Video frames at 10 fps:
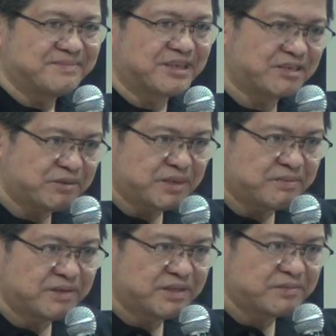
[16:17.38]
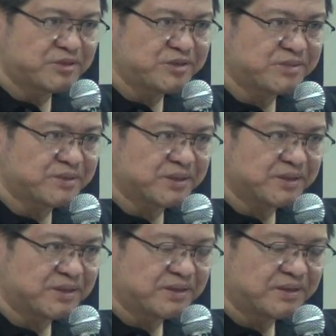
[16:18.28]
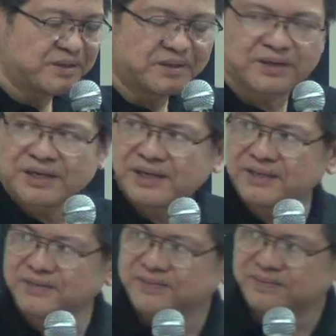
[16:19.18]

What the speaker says: Okay, remember that principle. Okay?